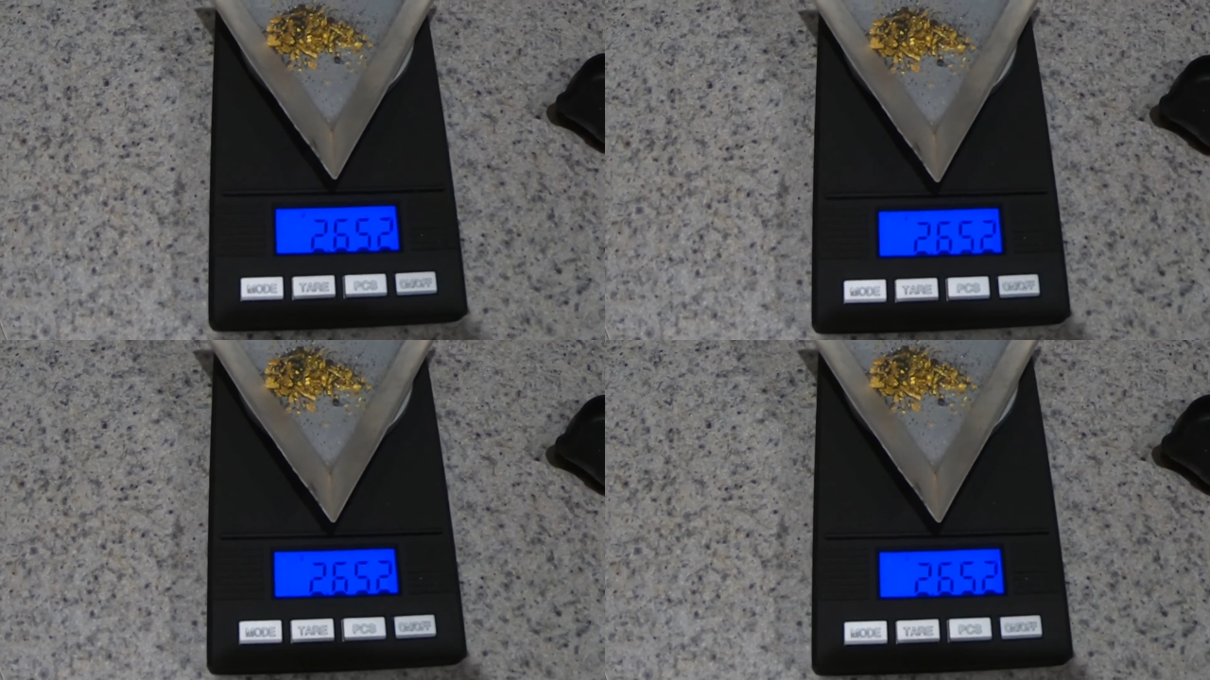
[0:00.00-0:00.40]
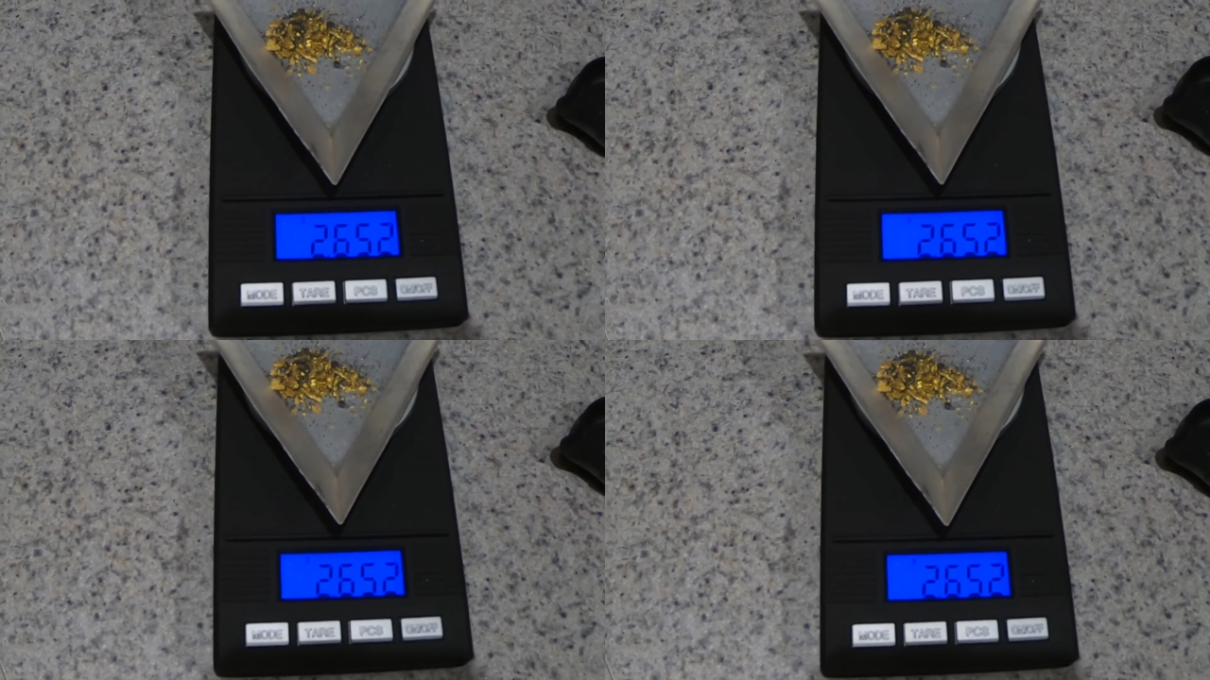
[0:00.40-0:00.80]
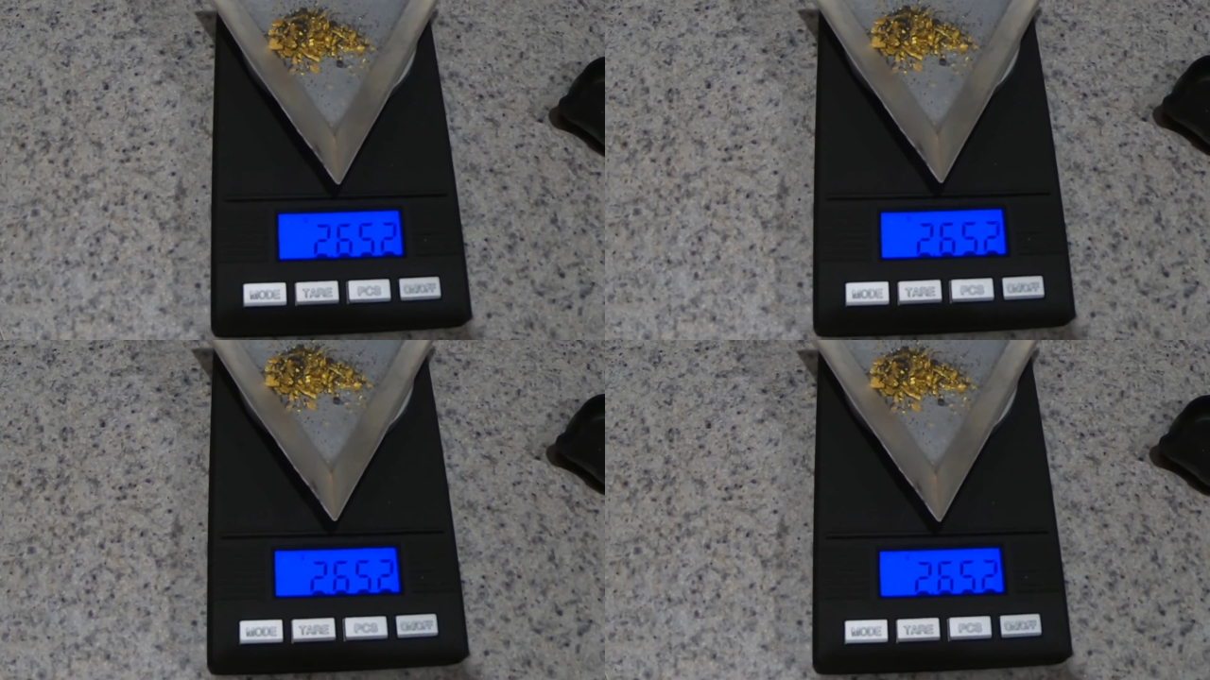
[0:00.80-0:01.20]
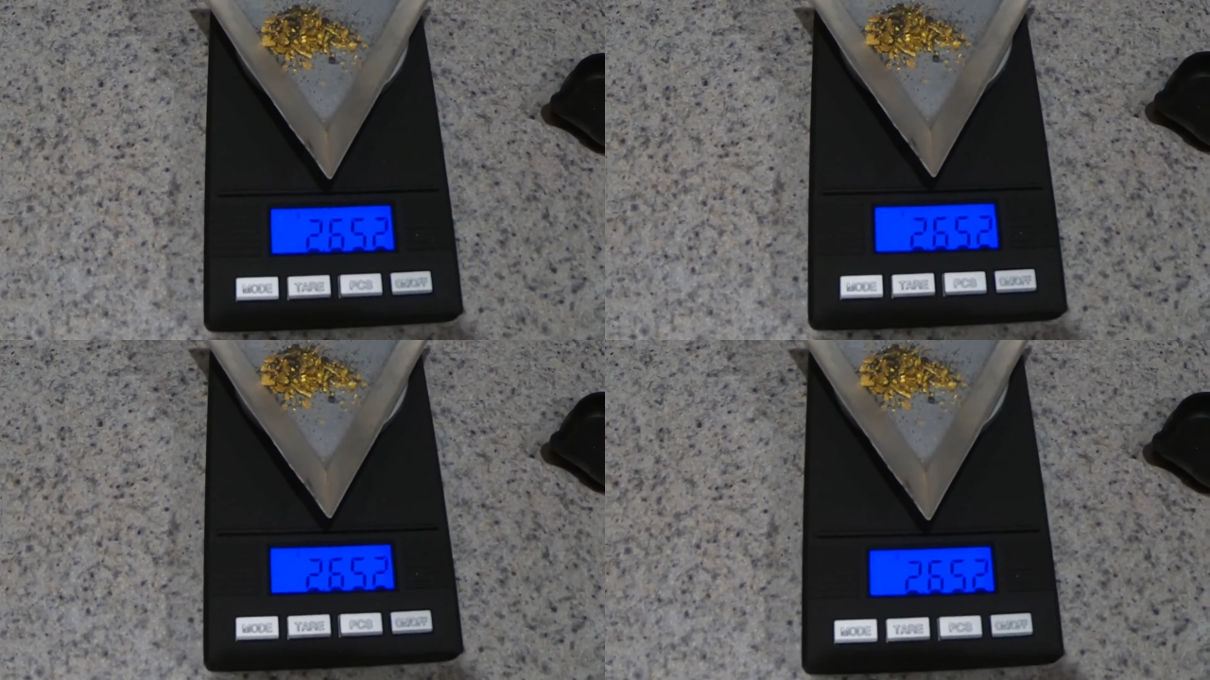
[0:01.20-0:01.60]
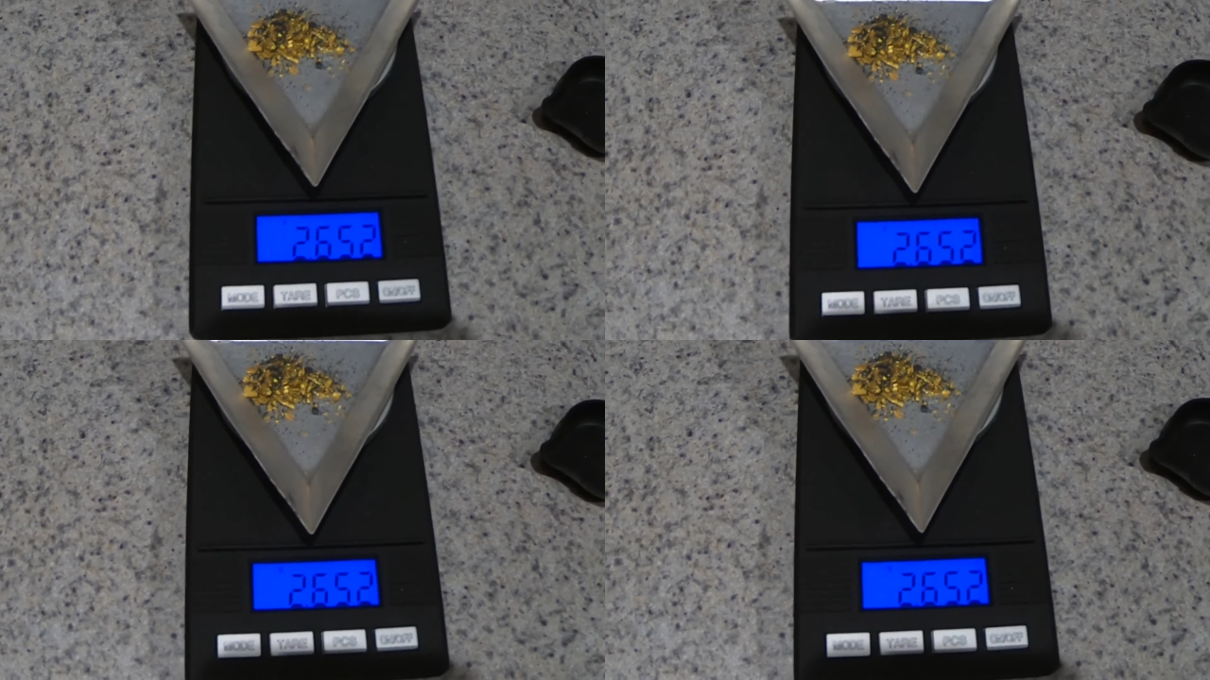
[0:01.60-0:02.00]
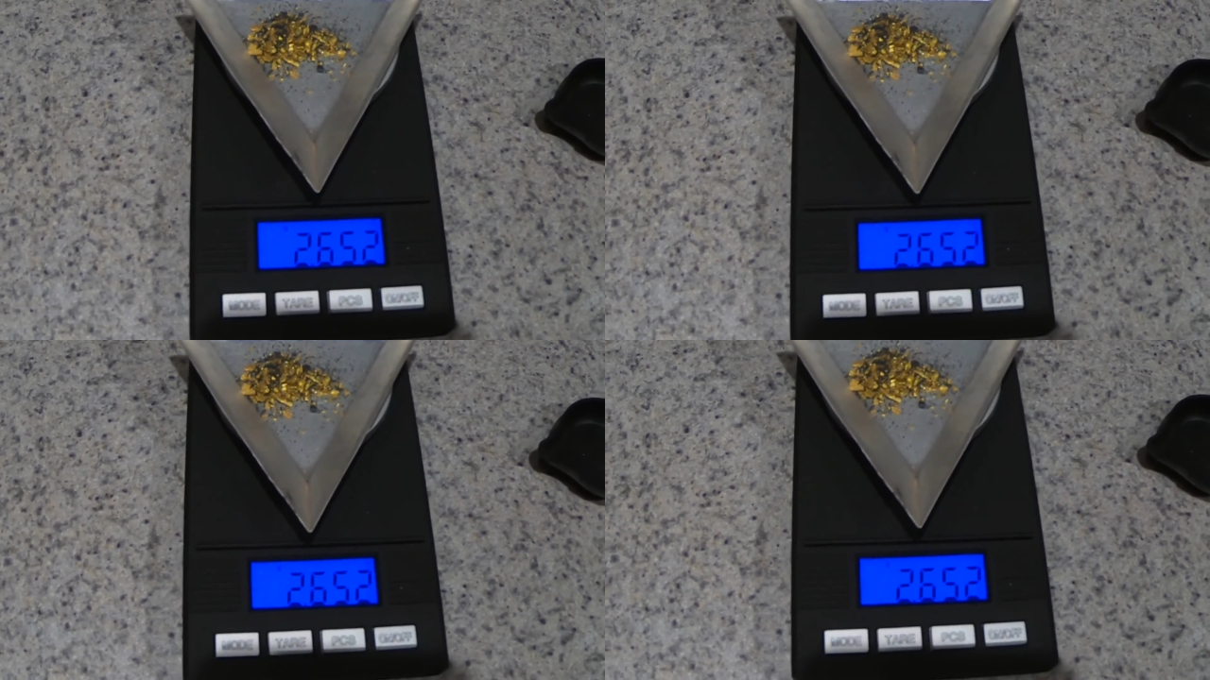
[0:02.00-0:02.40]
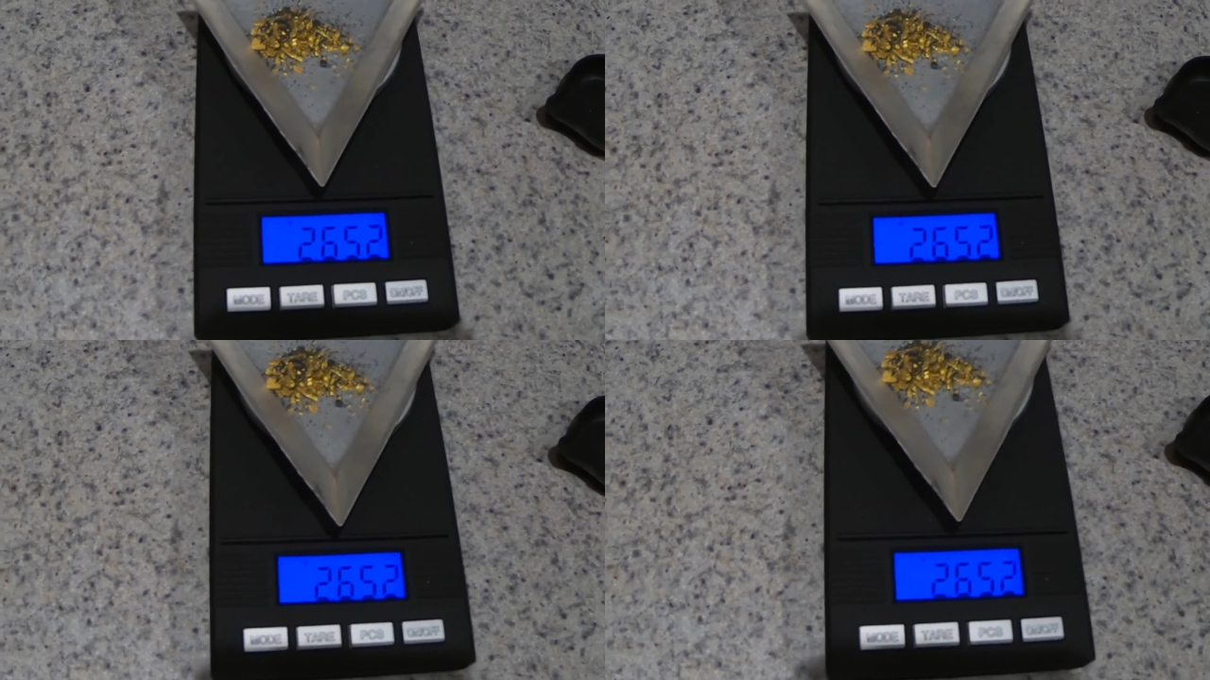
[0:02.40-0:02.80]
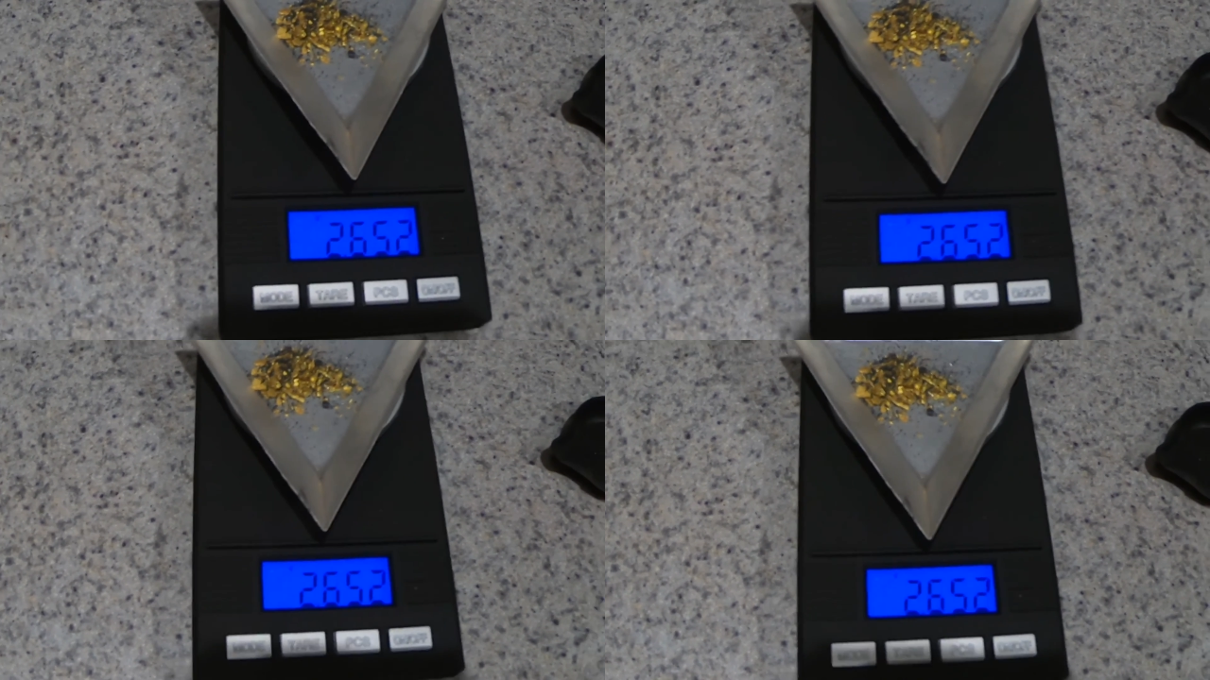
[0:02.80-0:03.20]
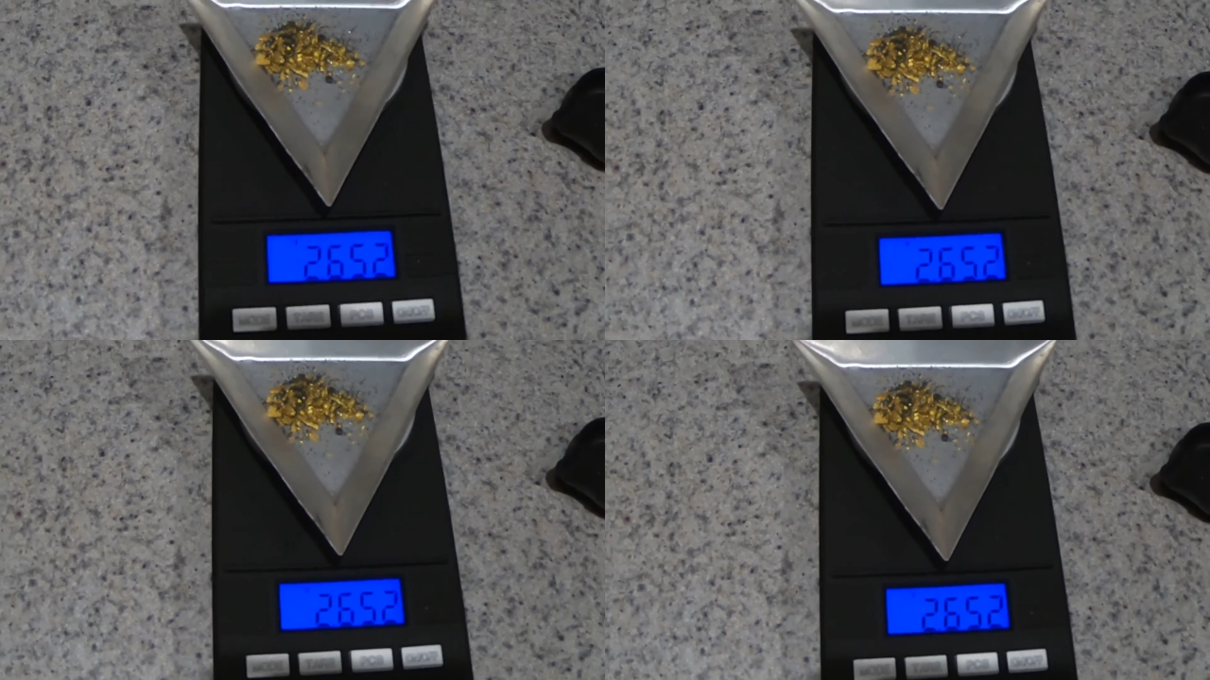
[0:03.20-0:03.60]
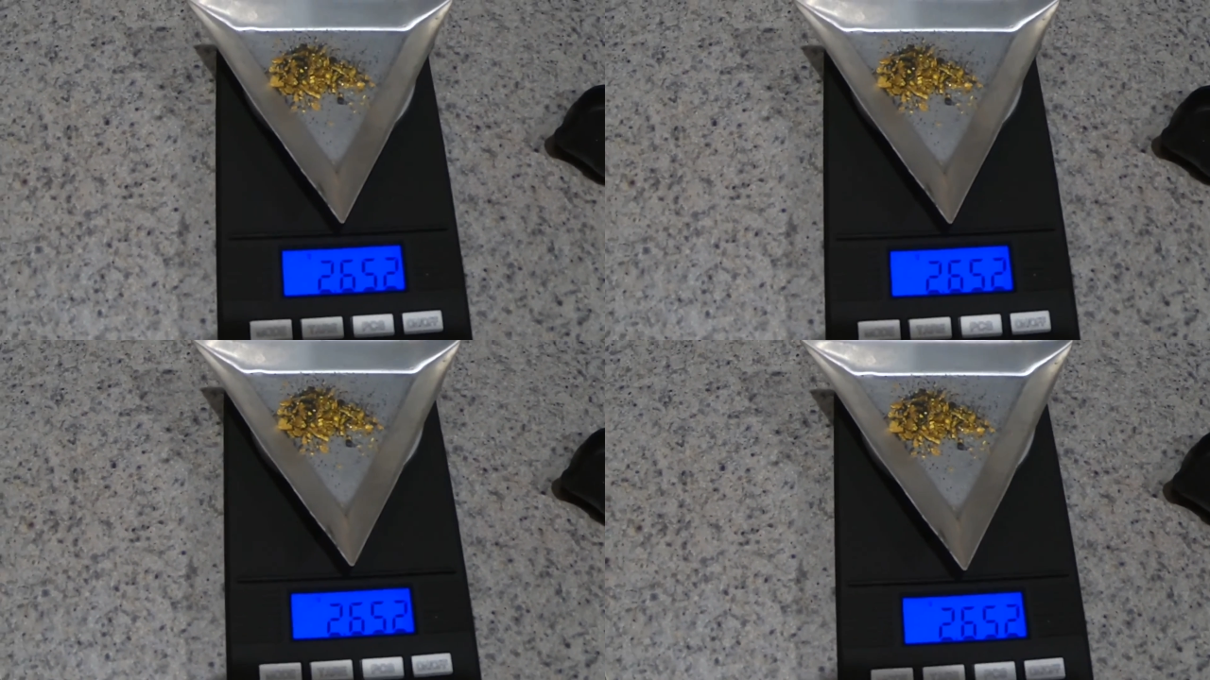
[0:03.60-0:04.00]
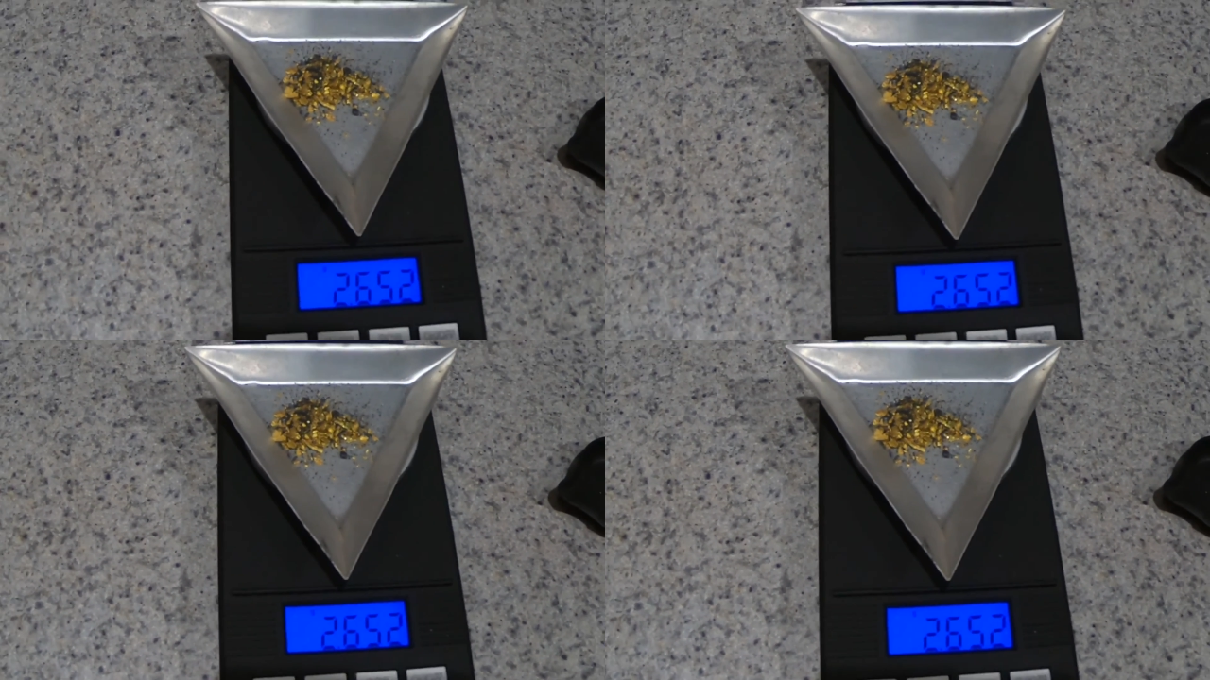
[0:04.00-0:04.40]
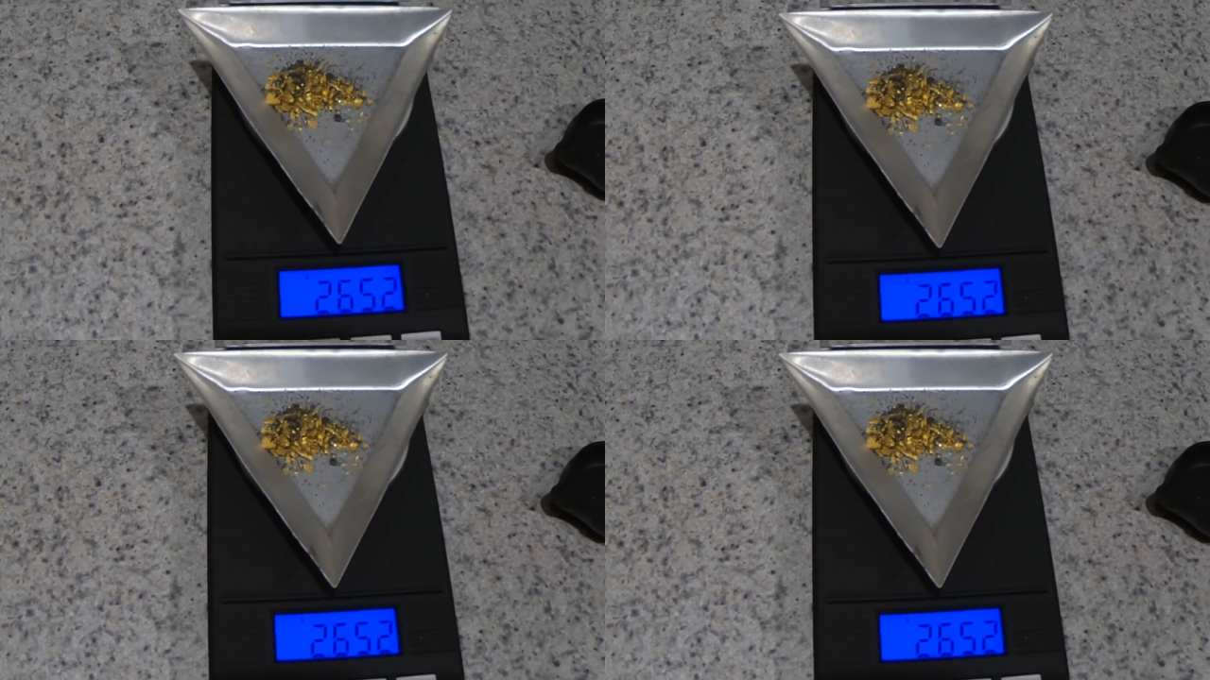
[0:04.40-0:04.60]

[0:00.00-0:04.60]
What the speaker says: Nobody's mouth can be seen.